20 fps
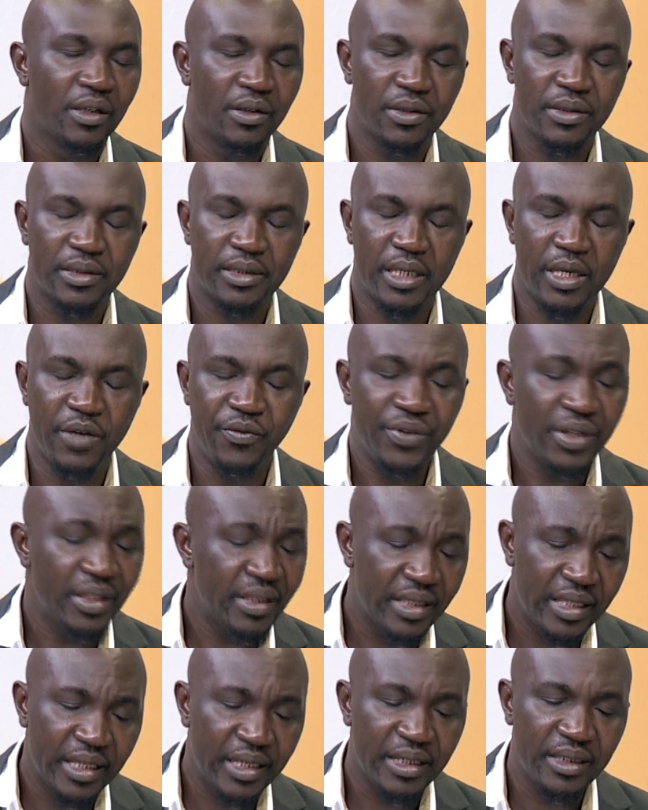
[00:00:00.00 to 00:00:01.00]
Because
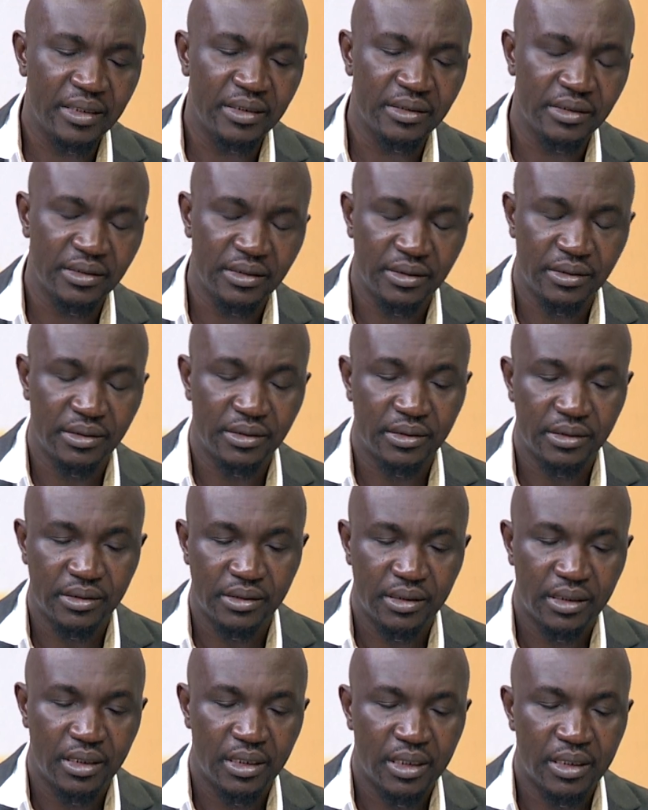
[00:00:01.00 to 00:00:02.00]
everything
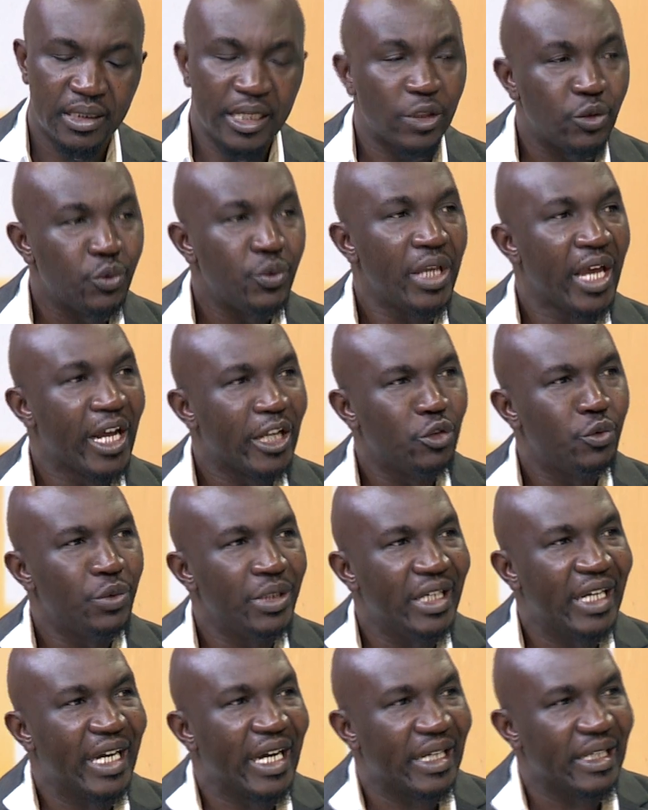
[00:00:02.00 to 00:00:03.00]
that we are
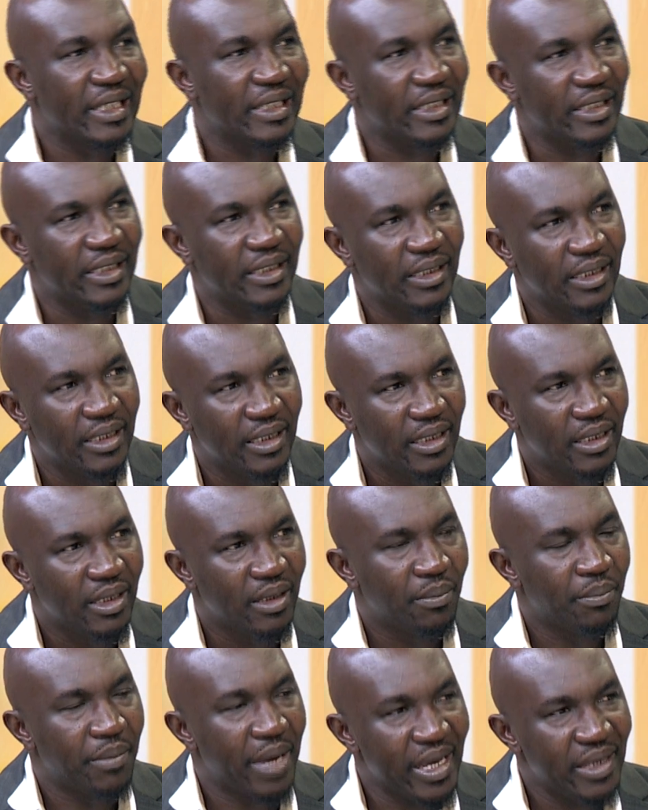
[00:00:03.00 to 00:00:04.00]
doing currently,
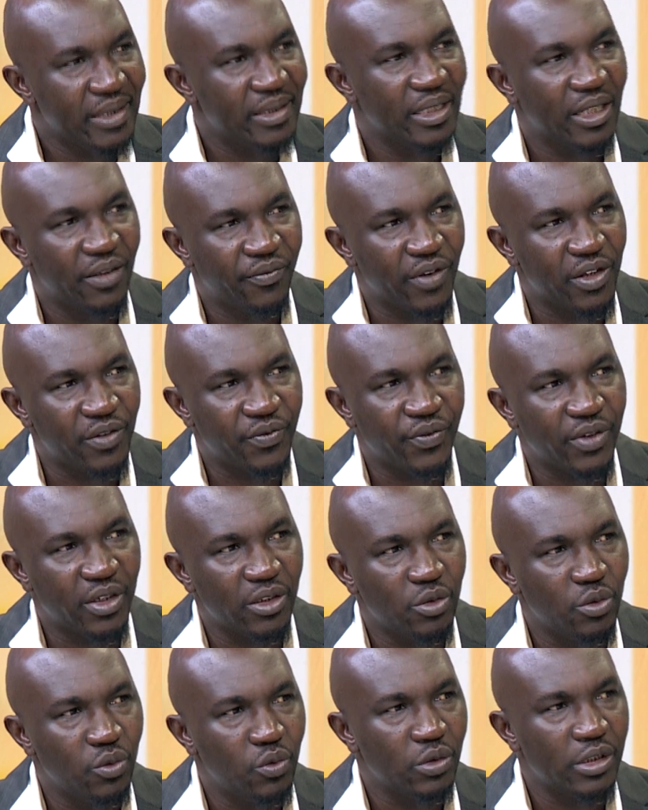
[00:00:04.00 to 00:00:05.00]
myself as
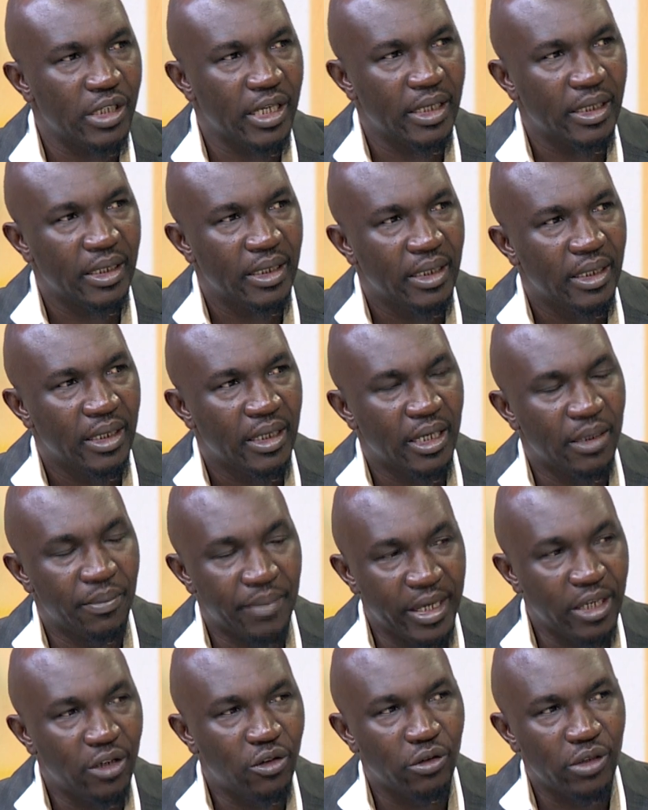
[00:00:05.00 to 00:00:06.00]
Fred Ouda and
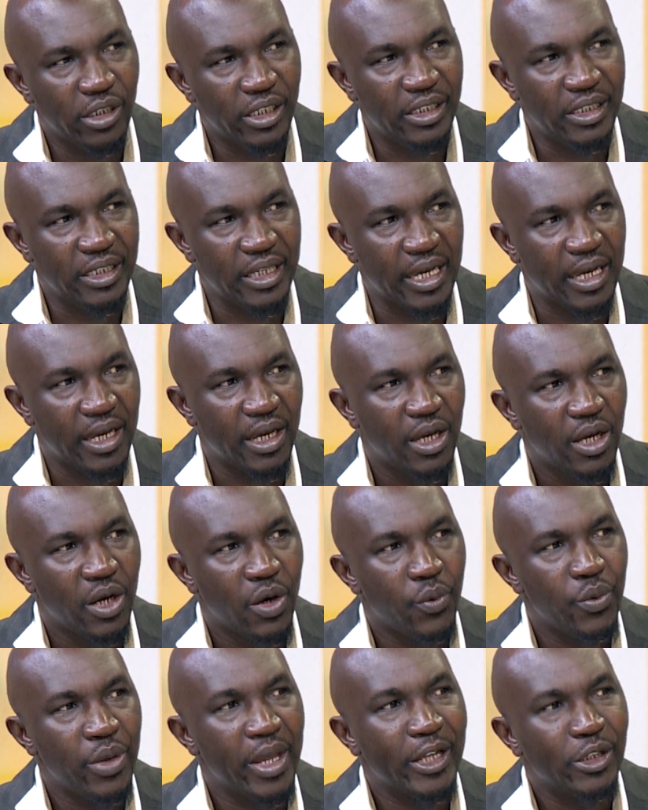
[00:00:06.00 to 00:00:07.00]
my colleague here,
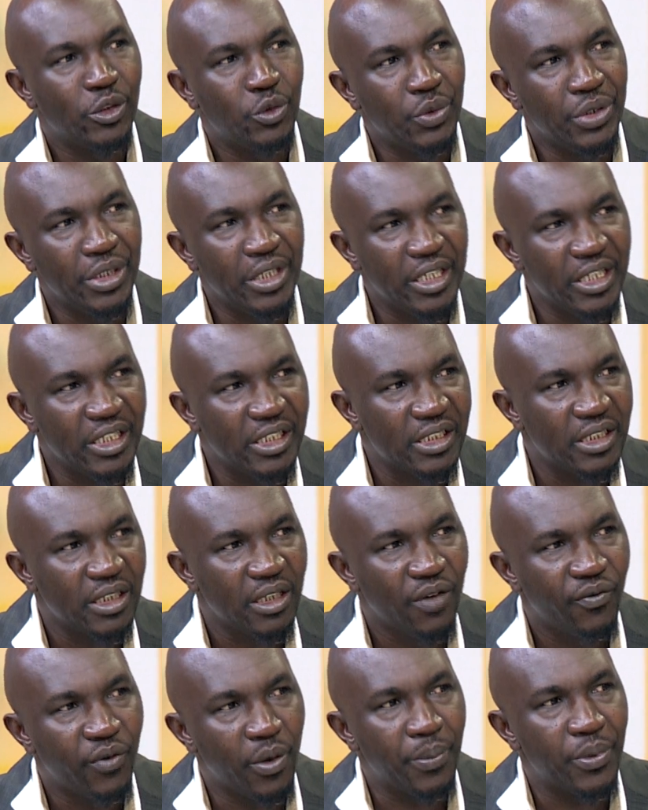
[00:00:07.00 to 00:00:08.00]
we are doing it
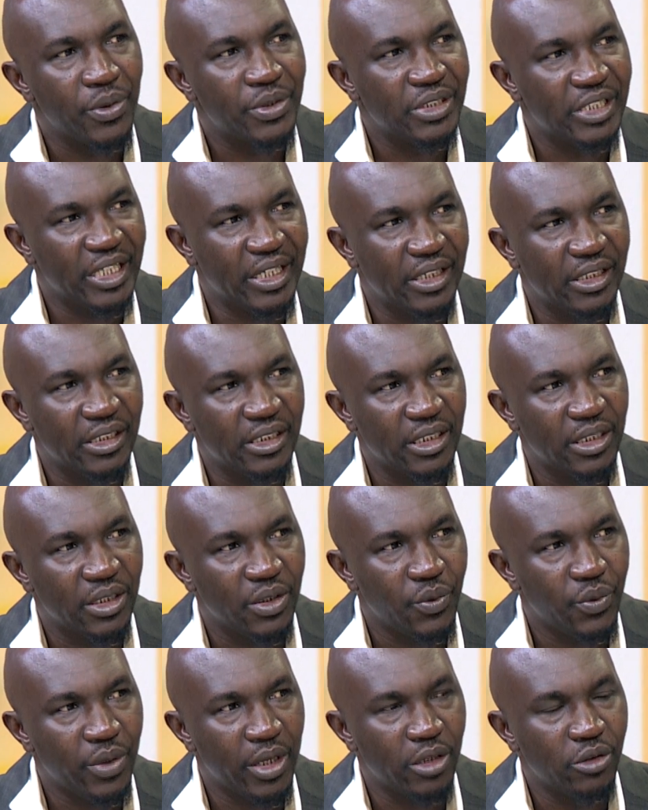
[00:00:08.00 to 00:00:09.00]
for posterity.
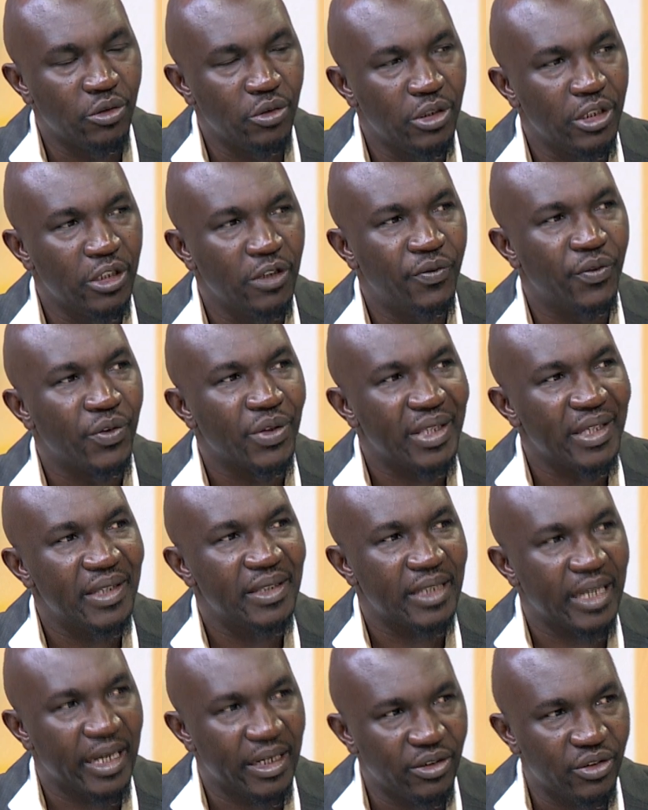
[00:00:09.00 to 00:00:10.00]
We are doing it for this
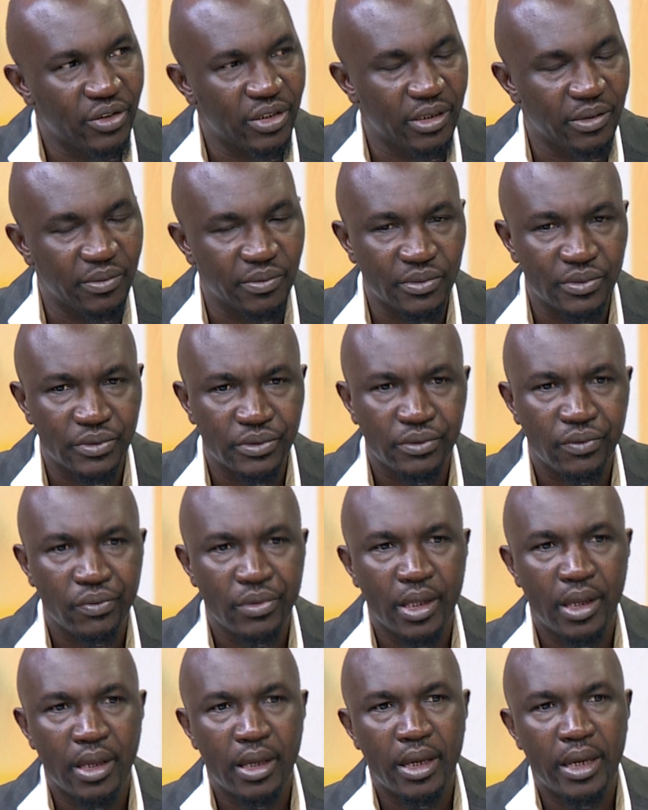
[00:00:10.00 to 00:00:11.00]
country.
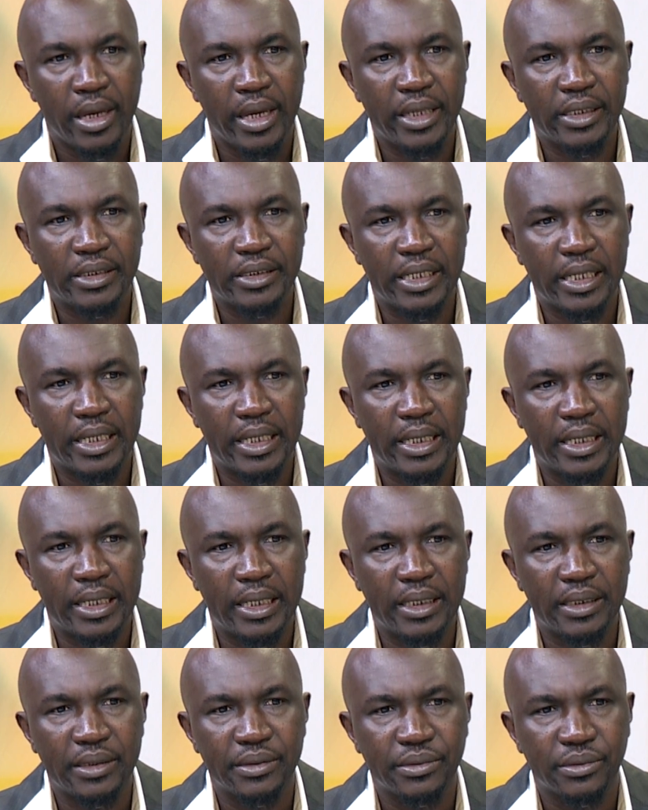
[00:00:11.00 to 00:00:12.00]

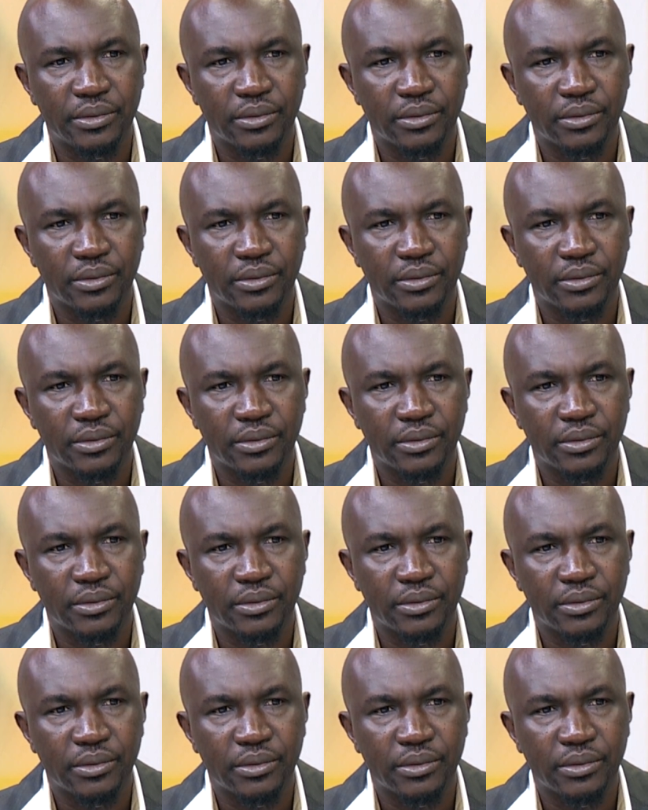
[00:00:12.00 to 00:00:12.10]
And